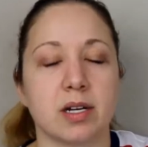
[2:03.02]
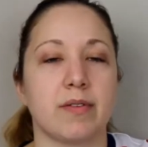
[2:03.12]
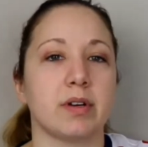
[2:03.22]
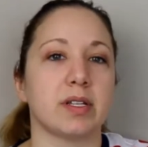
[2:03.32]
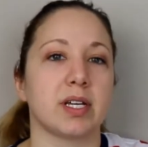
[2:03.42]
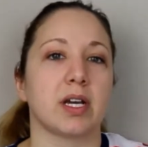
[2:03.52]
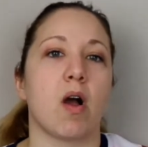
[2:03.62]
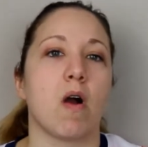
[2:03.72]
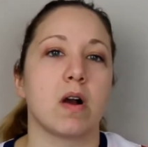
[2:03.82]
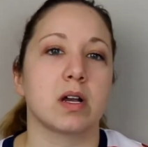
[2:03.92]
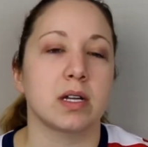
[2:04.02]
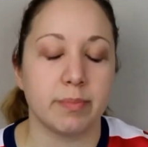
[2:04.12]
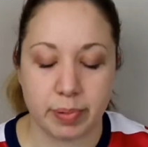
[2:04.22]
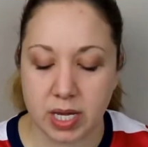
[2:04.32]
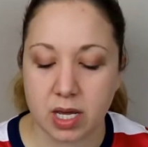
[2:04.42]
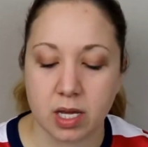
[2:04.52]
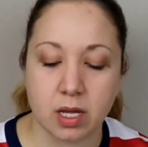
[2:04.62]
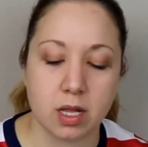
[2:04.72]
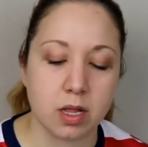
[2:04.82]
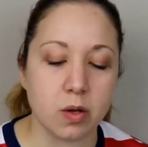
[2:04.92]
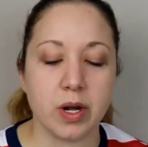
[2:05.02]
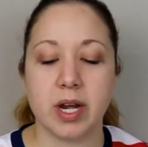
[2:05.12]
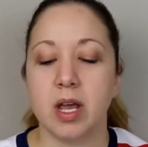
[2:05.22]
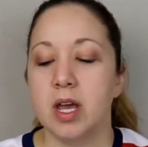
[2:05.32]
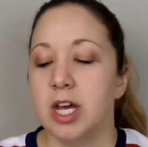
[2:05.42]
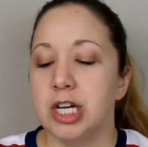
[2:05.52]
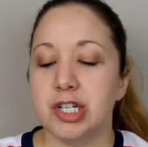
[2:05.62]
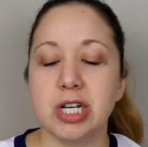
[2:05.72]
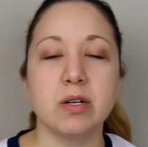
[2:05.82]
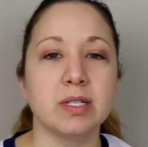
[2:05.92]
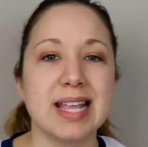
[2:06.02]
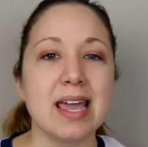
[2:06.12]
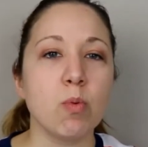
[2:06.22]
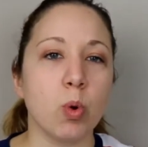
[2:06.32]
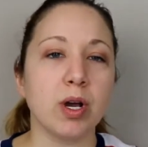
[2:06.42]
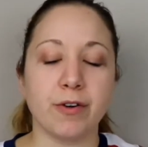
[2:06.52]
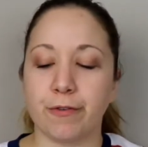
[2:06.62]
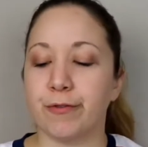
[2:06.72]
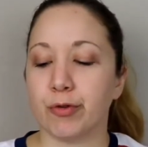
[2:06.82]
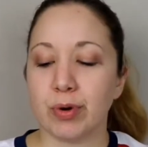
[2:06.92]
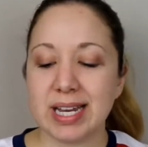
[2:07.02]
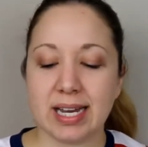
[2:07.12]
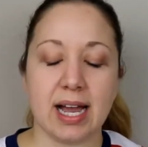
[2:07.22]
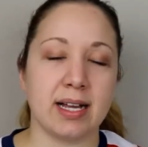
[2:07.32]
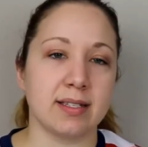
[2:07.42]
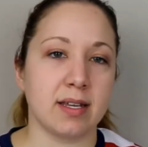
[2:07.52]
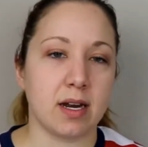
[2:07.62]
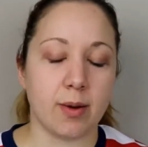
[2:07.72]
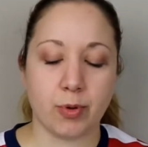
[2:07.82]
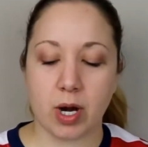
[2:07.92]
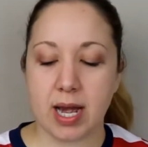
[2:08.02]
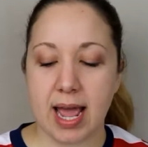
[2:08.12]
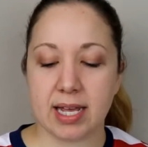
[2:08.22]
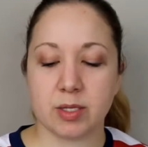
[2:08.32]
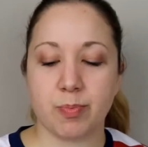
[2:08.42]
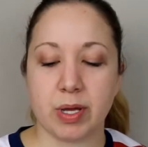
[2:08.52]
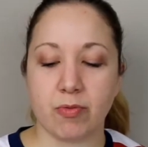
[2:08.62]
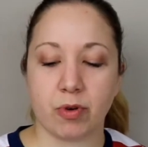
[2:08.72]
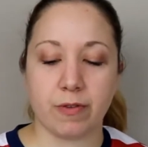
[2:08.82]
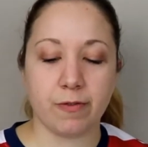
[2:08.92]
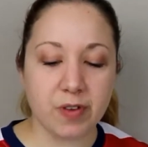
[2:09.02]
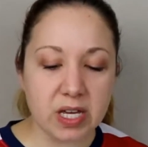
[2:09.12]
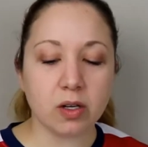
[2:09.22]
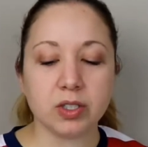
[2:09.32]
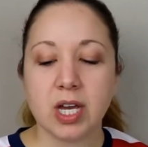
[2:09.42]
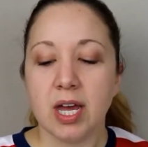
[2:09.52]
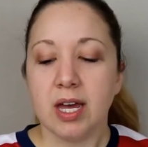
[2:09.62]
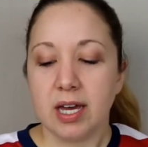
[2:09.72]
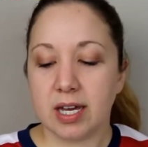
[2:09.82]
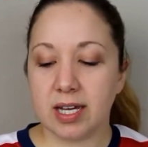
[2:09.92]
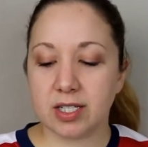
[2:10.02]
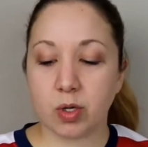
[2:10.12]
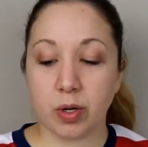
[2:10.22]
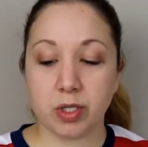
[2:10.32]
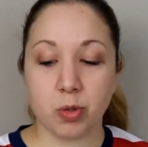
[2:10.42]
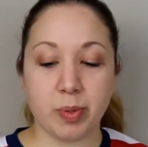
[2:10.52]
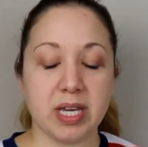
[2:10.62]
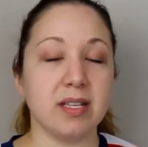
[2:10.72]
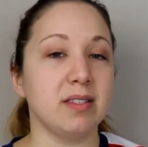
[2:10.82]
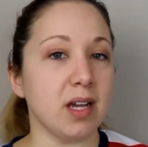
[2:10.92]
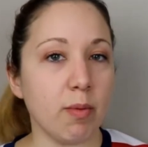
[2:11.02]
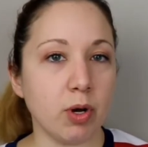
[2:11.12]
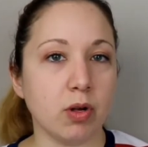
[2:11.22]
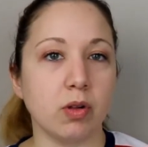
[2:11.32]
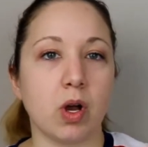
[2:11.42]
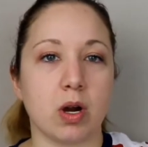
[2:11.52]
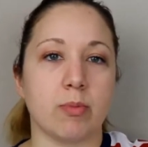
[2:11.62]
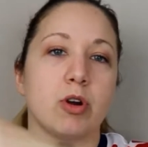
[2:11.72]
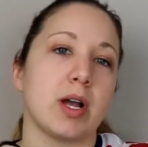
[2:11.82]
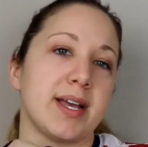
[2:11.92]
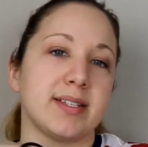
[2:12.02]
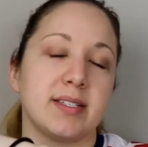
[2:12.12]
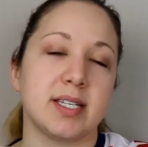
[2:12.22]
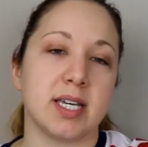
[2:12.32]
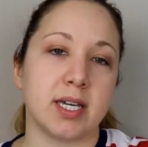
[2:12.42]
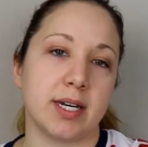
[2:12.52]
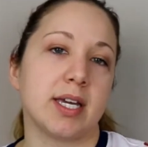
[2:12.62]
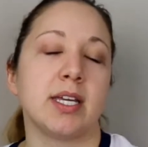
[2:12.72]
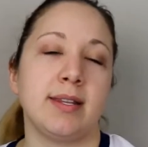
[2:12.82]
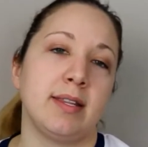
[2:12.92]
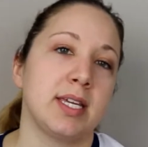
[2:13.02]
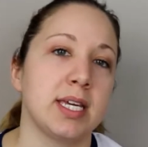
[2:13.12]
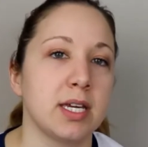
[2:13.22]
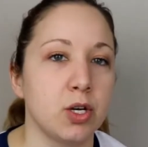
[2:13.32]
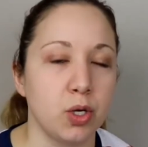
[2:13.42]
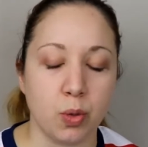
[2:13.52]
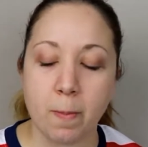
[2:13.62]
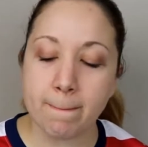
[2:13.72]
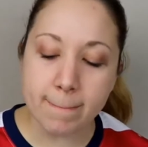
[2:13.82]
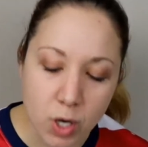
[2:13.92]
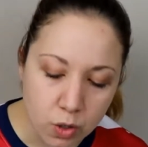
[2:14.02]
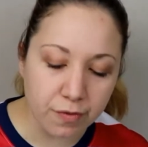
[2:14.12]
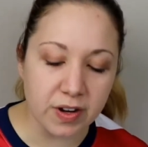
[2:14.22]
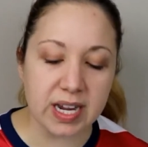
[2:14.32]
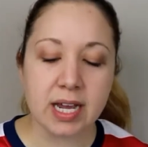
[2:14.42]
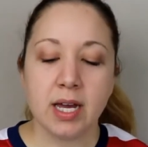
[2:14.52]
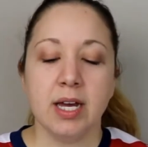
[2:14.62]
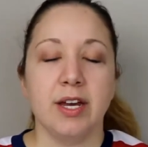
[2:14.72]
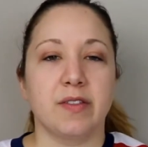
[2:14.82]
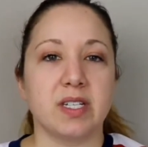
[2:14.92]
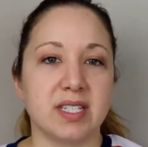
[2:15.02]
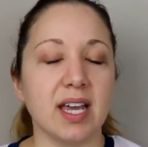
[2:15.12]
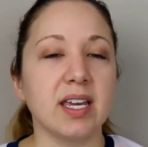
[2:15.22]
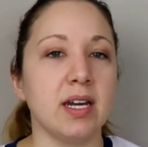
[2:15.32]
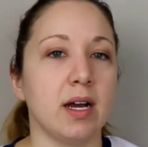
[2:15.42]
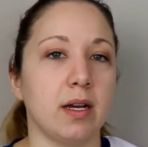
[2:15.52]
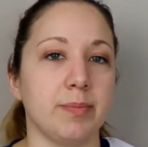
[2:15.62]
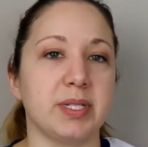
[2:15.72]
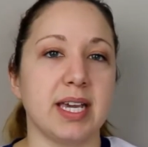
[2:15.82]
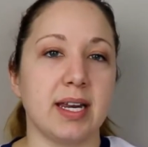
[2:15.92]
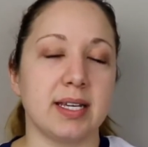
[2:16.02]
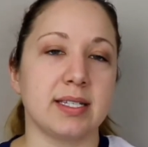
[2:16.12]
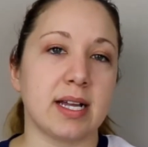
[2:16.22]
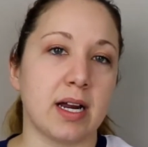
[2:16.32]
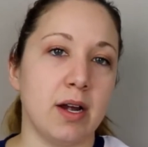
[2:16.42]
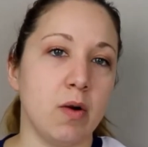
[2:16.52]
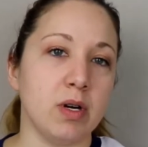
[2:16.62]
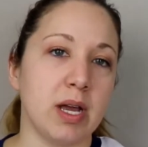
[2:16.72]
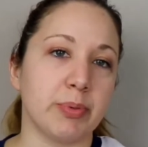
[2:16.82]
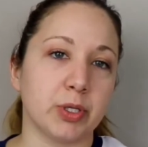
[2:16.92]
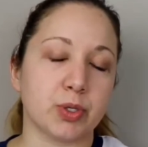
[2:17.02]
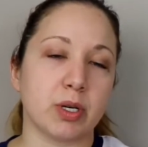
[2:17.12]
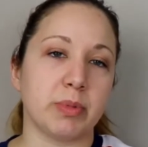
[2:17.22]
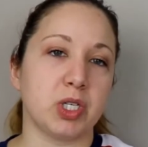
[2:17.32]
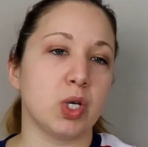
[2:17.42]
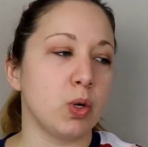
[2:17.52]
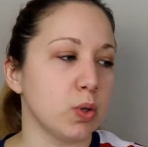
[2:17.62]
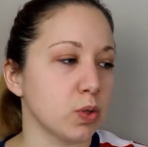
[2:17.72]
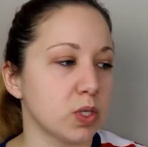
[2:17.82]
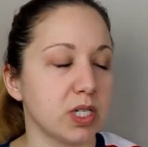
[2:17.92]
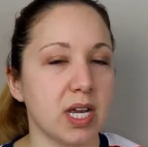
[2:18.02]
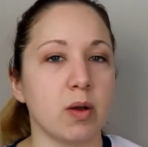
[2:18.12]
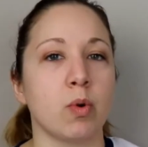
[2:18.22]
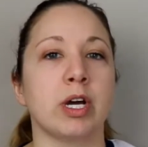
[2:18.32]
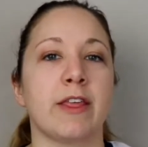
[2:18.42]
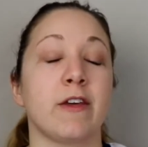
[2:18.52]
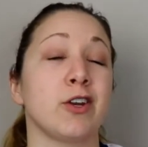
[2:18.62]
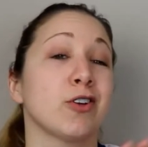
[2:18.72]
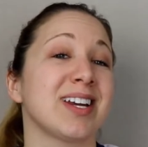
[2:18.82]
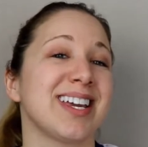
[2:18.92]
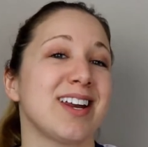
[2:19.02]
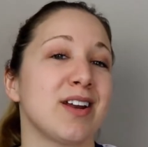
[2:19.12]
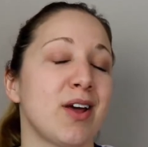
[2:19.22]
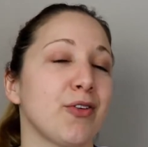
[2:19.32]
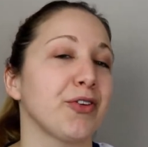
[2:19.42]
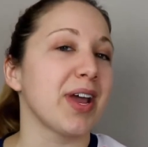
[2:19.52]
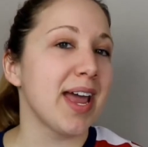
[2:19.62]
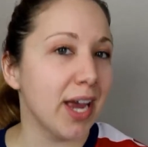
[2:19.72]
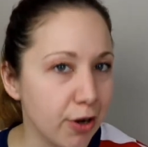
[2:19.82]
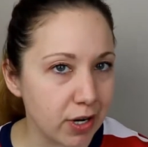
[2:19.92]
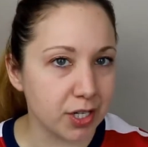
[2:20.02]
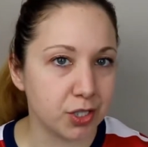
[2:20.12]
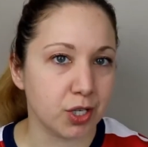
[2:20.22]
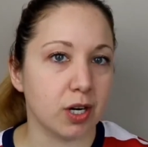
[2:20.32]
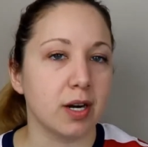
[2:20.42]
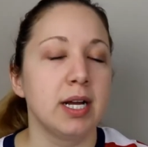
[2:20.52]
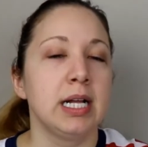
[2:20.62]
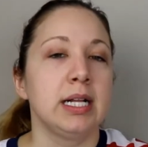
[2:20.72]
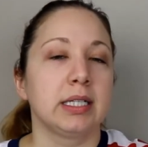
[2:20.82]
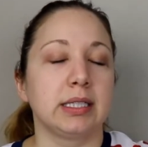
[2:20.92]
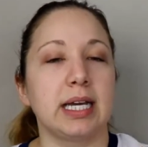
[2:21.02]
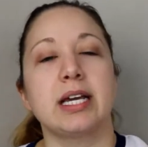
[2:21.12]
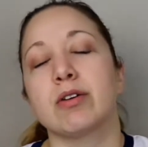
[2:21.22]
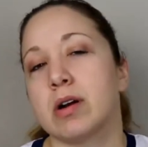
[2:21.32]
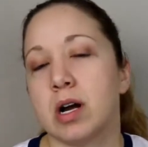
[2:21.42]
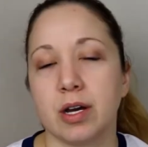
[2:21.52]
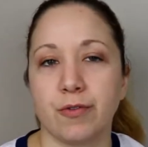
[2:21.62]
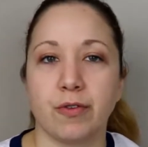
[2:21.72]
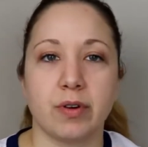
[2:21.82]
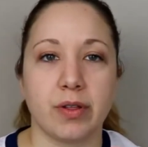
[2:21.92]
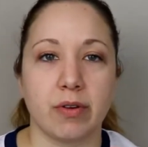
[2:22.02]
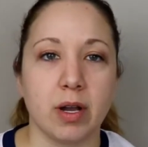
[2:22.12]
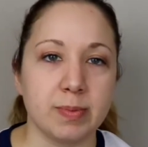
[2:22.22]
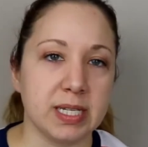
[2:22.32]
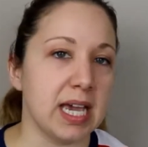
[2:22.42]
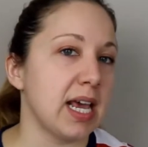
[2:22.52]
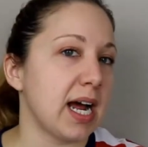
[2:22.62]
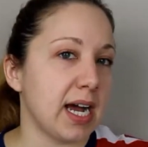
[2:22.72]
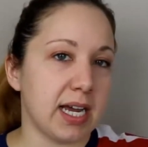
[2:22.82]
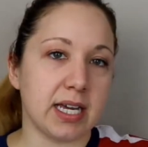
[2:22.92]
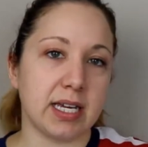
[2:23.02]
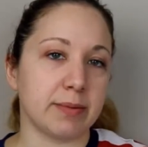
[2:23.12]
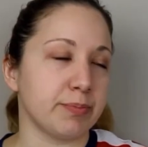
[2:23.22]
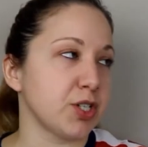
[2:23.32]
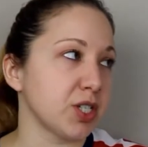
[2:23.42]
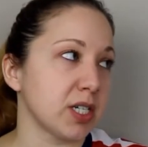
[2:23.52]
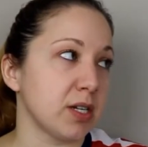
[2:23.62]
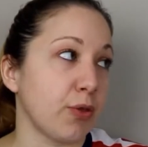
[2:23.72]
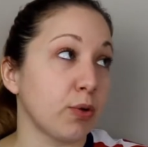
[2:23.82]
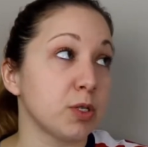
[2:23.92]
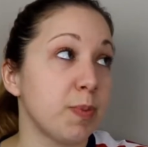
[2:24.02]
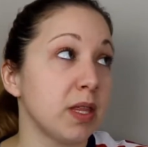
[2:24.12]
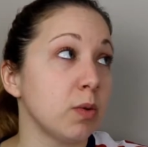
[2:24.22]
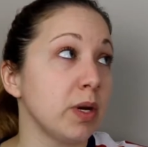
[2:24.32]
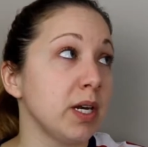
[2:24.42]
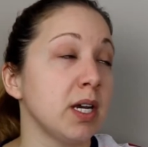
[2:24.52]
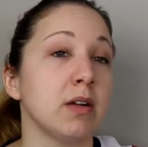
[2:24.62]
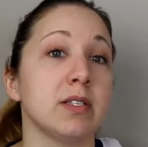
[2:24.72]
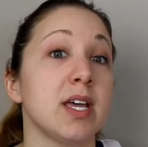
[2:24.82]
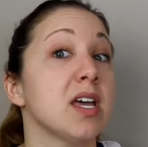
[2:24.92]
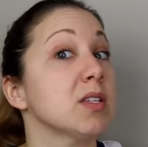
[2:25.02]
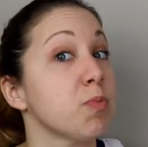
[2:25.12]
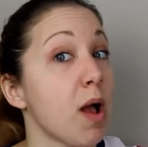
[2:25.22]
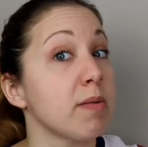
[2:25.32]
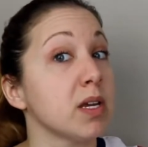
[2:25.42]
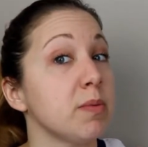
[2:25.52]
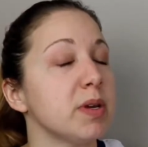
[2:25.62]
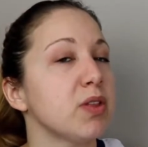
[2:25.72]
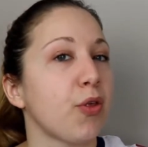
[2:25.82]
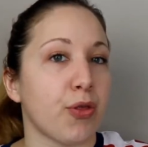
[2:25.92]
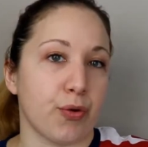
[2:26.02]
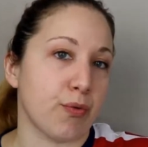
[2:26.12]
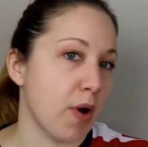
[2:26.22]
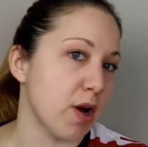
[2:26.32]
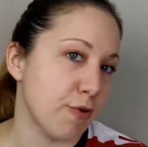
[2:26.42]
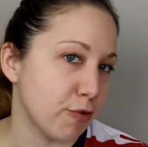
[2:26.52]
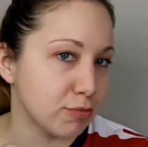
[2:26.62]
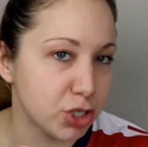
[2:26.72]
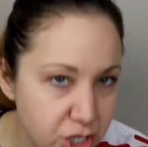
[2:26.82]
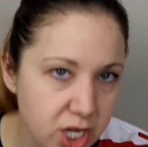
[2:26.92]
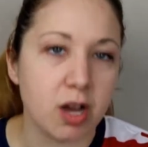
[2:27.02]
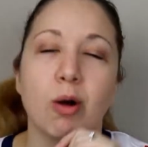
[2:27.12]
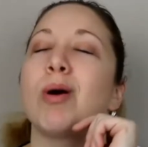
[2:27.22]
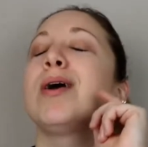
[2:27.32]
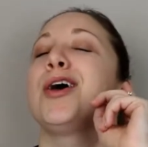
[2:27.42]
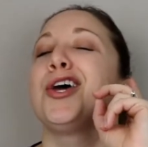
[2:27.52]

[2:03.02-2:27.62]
and everything are going to be included. Geo's Day 1 free content upgrade has been revealed. It's going to be double armor as seen in the new movie. The second update is not known yet, but there's going to be two. There's the Day 1, and then you're going to get another character later on for another update. I am just going to throw a spit in the wind here and say it's probably going to be the third rider from Geo.